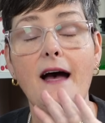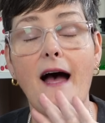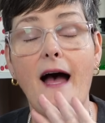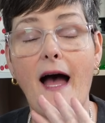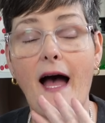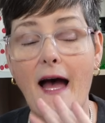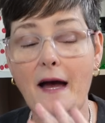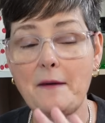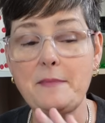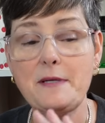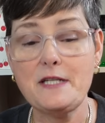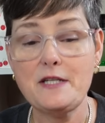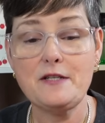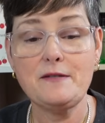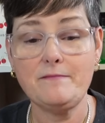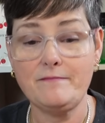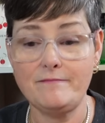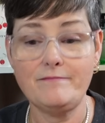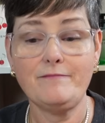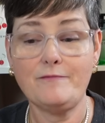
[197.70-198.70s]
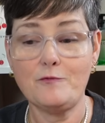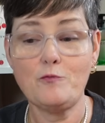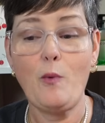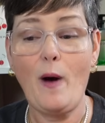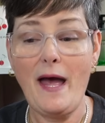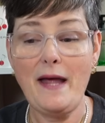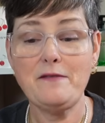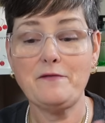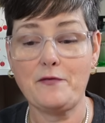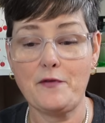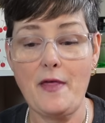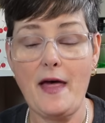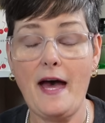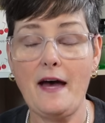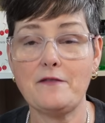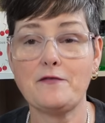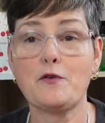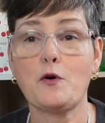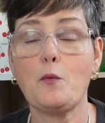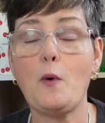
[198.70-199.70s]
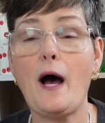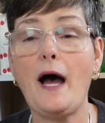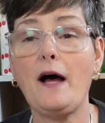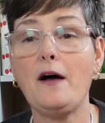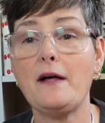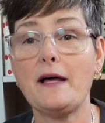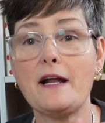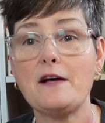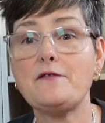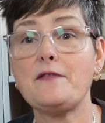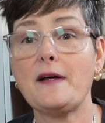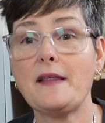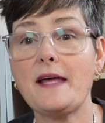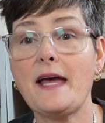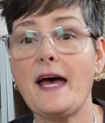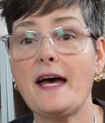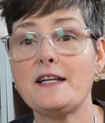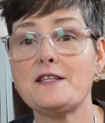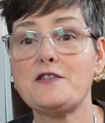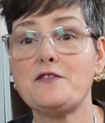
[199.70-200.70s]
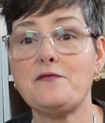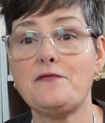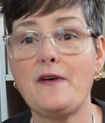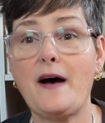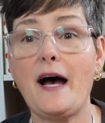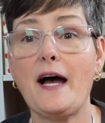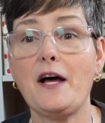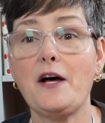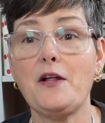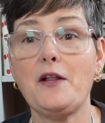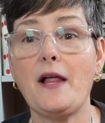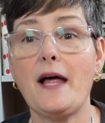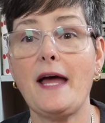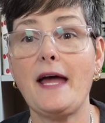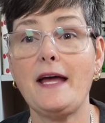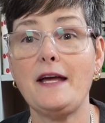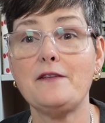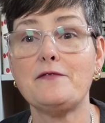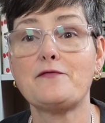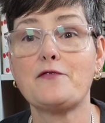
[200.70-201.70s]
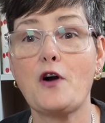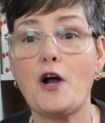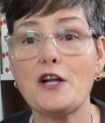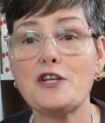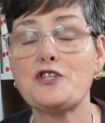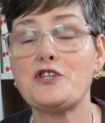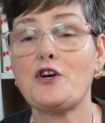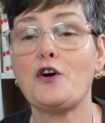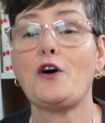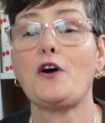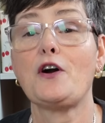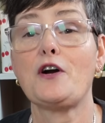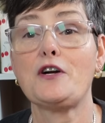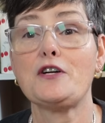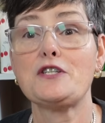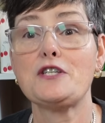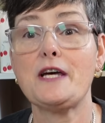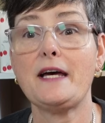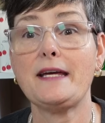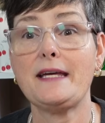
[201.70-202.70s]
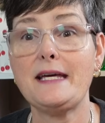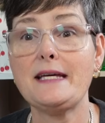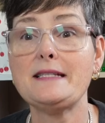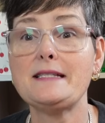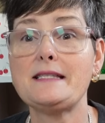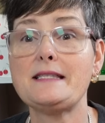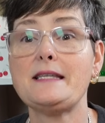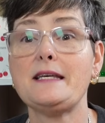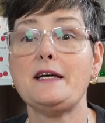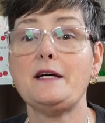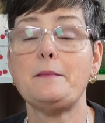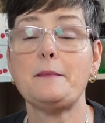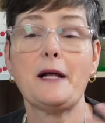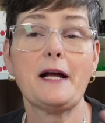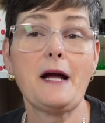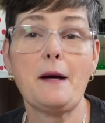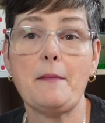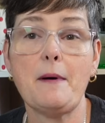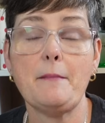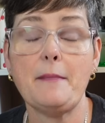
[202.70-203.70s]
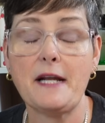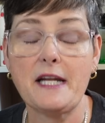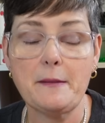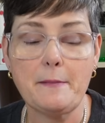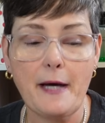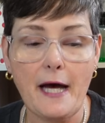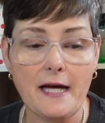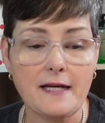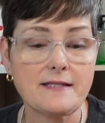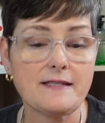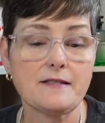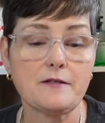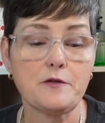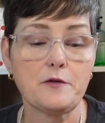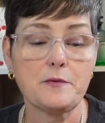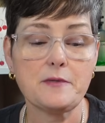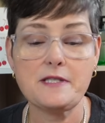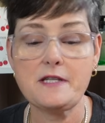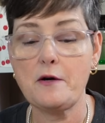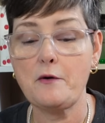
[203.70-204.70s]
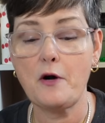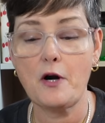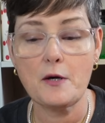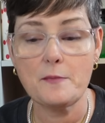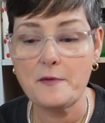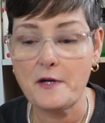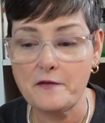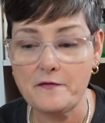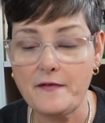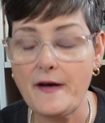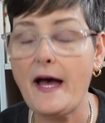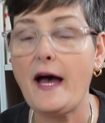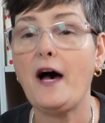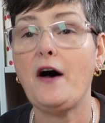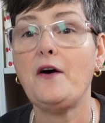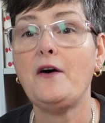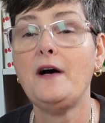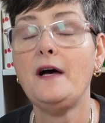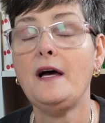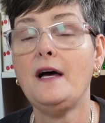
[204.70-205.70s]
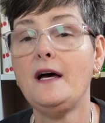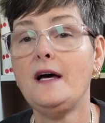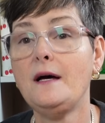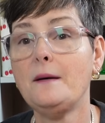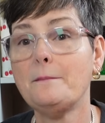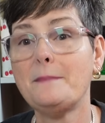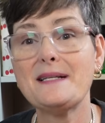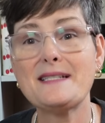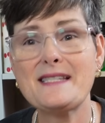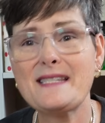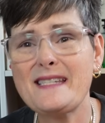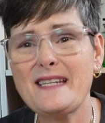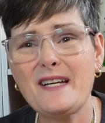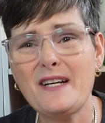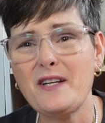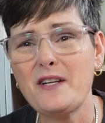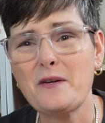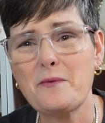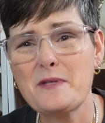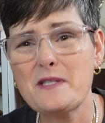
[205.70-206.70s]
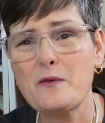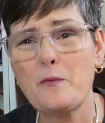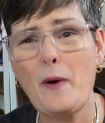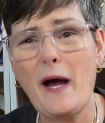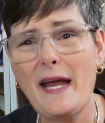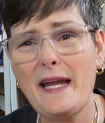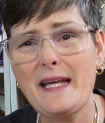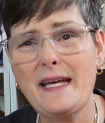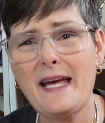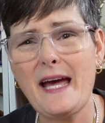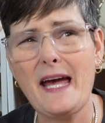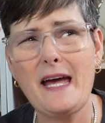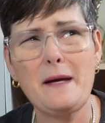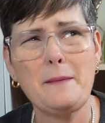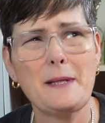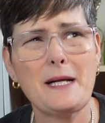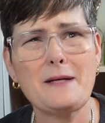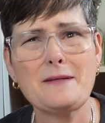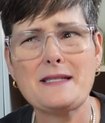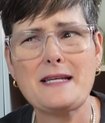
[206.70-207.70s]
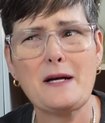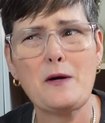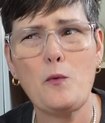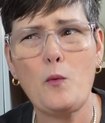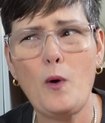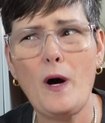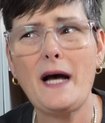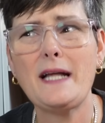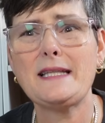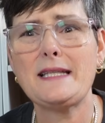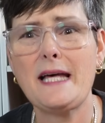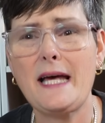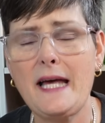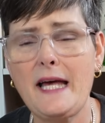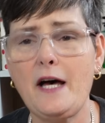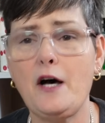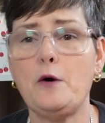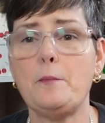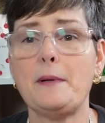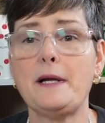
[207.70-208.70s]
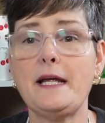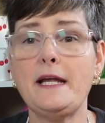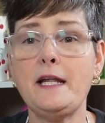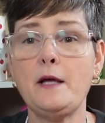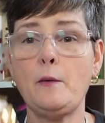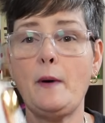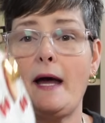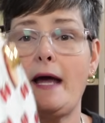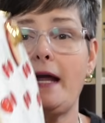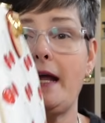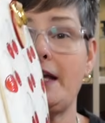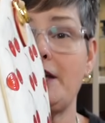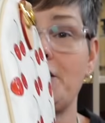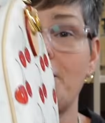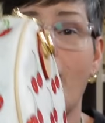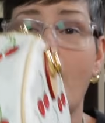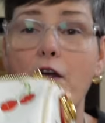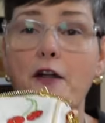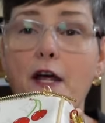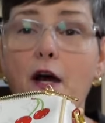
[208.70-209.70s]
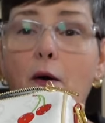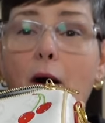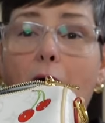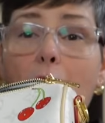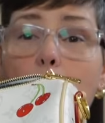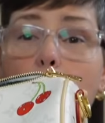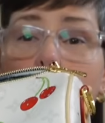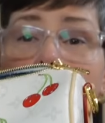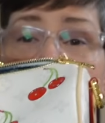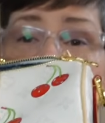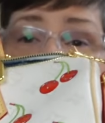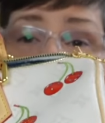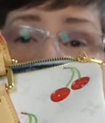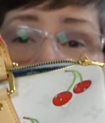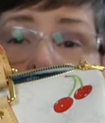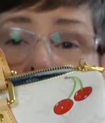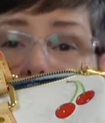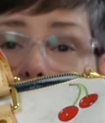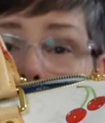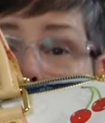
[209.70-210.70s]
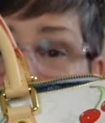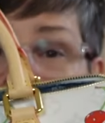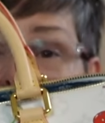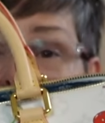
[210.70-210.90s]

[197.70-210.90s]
I've been waiting for that for a while, and I finally had to file a fraud charge against them, and I got my money back. So there was no harm, no foul, but still it was a waiting game, and I was like, what the hell? But anyway, y'all know I really wanted